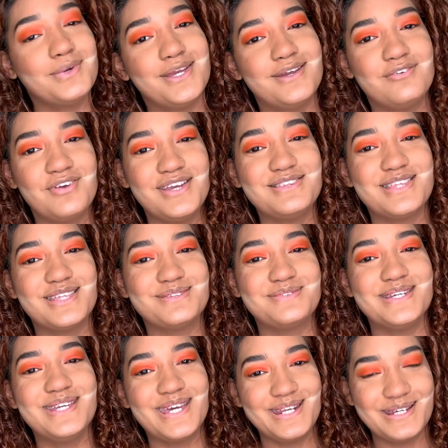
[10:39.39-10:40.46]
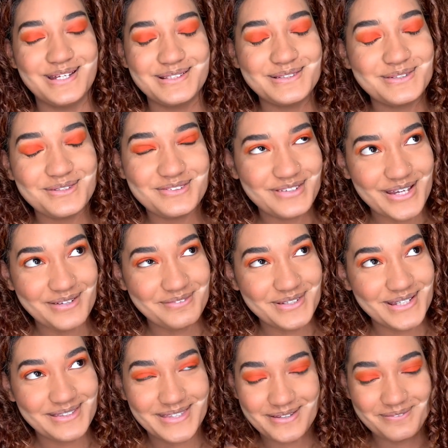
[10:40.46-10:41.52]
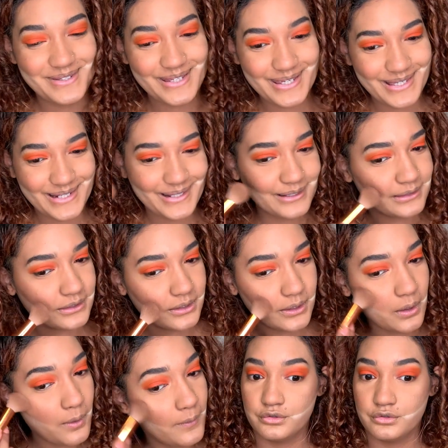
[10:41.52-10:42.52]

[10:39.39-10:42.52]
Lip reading: My face has been getting a little chubby because I've been eating a lot.